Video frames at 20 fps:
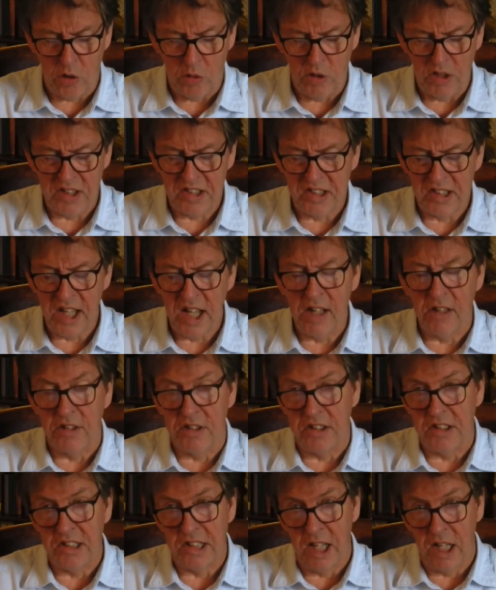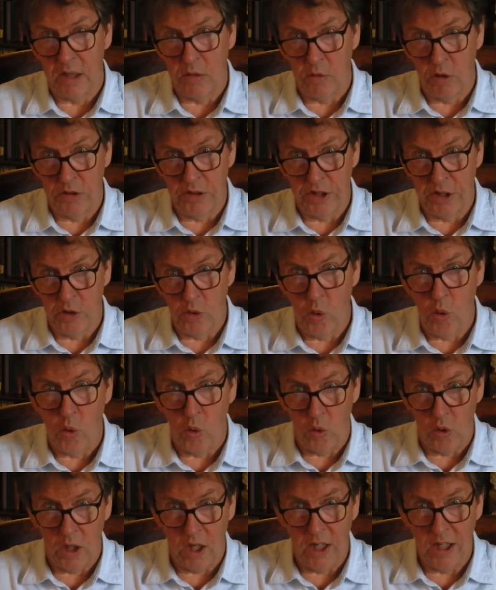He sounds like what they
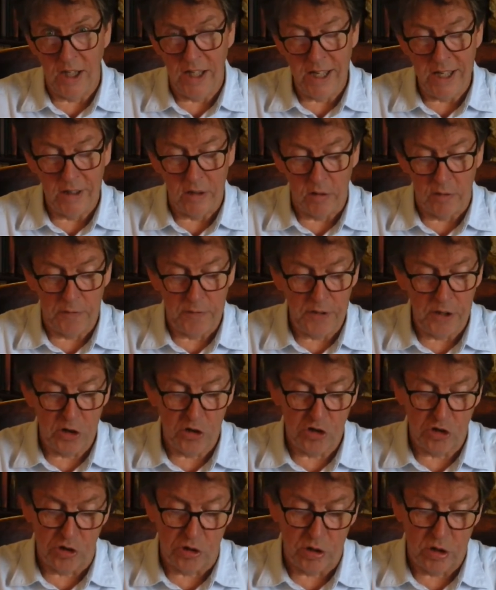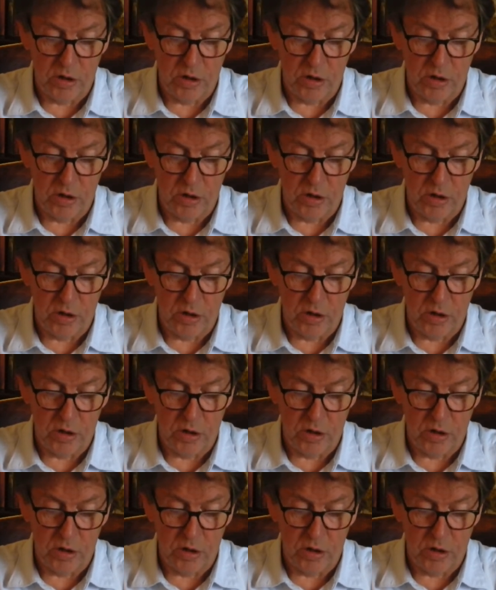call a legal fiction."